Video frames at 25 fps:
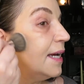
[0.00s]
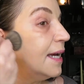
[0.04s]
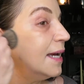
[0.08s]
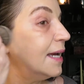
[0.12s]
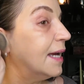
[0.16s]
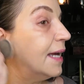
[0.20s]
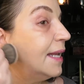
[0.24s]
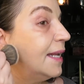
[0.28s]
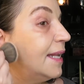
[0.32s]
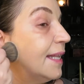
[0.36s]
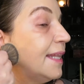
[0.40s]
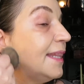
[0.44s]

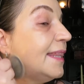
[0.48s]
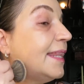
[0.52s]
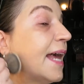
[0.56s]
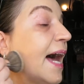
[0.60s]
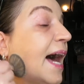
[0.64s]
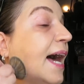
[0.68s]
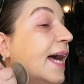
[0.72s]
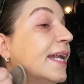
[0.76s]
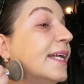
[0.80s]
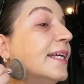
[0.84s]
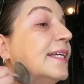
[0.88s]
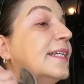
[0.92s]
And
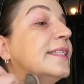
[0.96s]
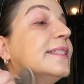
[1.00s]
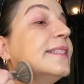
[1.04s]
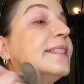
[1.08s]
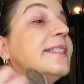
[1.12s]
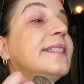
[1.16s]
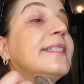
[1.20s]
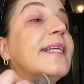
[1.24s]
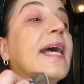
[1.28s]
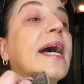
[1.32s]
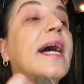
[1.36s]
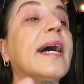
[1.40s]
that is
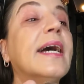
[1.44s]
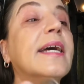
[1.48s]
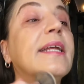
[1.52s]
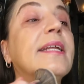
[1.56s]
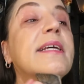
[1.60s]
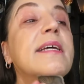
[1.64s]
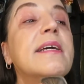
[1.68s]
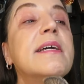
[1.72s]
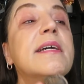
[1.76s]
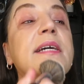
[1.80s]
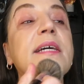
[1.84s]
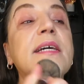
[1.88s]
sad.
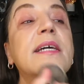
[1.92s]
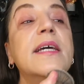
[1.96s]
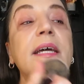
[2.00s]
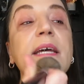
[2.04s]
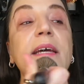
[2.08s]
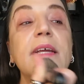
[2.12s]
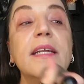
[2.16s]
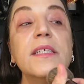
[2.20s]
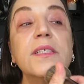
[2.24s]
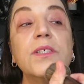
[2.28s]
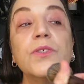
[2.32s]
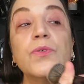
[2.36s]

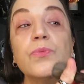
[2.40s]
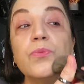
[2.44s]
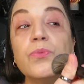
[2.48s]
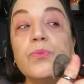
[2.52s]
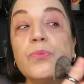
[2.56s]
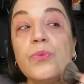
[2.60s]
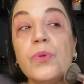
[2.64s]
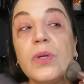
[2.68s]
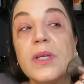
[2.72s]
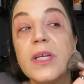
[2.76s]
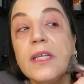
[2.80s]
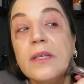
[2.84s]
It is
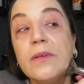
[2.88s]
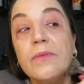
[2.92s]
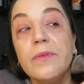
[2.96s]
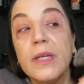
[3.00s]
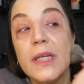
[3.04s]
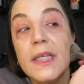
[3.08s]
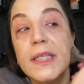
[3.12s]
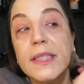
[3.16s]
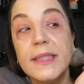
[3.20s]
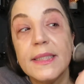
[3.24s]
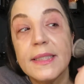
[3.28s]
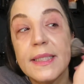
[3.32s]
really,
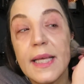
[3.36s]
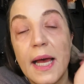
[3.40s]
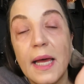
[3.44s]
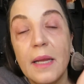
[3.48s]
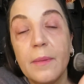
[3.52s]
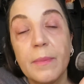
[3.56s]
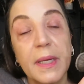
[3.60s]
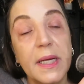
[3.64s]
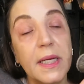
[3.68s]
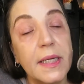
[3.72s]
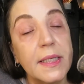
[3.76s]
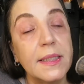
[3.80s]
really
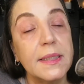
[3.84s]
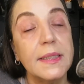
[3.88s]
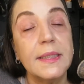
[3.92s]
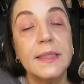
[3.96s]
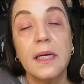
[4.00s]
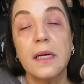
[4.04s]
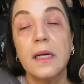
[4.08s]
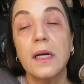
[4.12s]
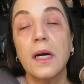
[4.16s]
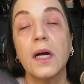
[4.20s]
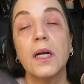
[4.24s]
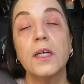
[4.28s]
sad, because
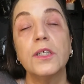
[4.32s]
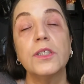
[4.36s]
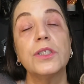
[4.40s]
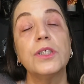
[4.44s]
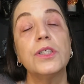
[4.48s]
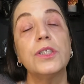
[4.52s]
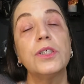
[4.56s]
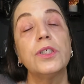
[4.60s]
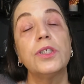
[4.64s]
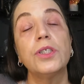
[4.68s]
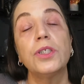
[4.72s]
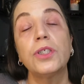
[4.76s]
there are
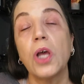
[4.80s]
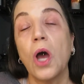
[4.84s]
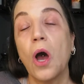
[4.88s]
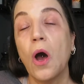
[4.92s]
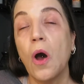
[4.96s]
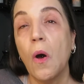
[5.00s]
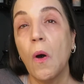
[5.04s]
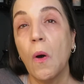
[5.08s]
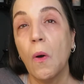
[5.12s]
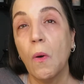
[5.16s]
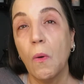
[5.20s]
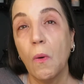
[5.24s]

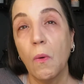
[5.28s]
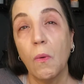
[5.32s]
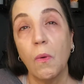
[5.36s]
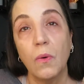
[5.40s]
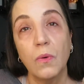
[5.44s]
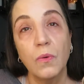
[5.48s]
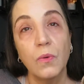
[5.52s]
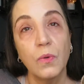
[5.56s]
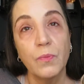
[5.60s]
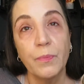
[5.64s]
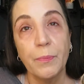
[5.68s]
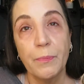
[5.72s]
so
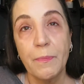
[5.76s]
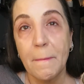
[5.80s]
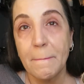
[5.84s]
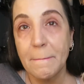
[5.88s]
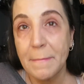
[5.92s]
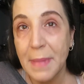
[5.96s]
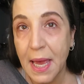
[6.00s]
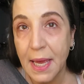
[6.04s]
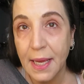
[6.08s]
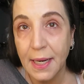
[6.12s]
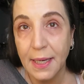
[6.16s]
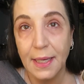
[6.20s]

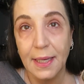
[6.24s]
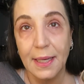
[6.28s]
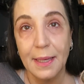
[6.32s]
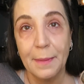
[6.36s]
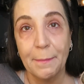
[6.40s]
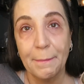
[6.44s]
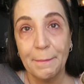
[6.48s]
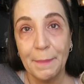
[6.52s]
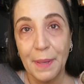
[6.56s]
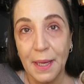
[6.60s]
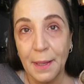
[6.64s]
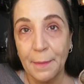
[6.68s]
many
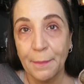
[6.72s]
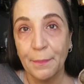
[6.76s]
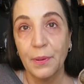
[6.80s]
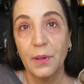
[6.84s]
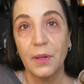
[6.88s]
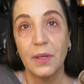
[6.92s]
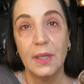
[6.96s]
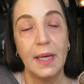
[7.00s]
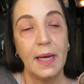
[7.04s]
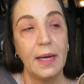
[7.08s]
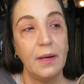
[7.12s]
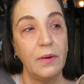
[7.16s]

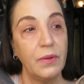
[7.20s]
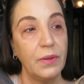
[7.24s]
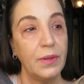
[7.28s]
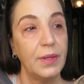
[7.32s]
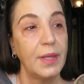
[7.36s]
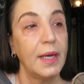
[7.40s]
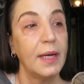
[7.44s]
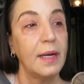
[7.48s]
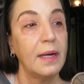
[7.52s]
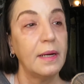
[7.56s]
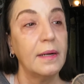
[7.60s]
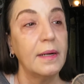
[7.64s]
people out
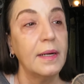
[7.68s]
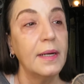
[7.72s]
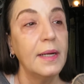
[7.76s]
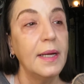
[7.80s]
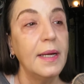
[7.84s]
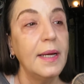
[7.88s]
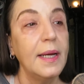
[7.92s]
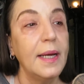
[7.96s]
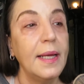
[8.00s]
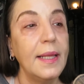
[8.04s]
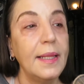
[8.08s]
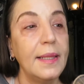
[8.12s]
there
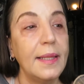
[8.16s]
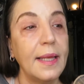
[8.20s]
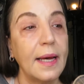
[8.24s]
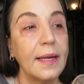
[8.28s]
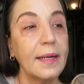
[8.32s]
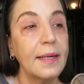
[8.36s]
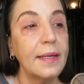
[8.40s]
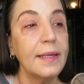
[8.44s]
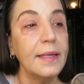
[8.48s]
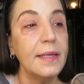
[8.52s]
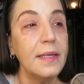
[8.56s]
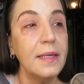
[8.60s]

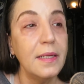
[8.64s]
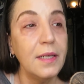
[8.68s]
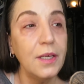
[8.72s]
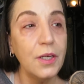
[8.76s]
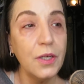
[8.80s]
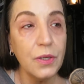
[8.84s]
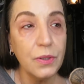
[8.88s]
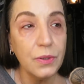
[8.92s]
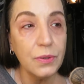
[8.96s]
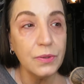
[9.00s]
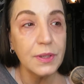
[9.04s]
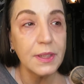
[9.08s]
that can
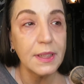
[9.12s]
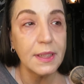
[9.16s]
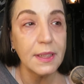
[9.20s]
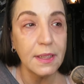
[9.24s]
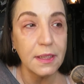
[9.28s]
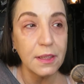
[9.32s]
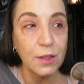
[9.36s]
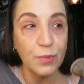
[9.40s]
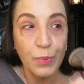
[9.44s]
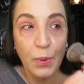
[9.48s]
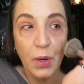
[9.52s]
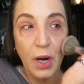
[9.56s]
use
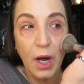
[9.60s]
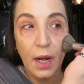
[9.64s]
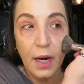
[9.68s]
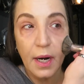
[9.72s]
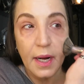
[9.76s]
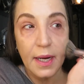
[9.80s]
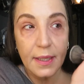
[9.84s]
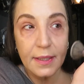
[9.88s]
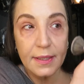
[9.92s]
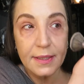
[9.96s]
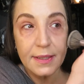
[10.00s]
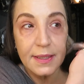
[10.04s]
these
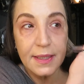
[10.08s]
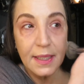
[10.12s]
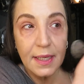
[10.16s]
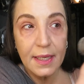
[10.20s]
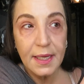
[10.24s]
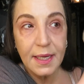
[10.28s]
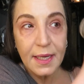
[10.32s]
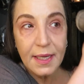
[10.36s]
products.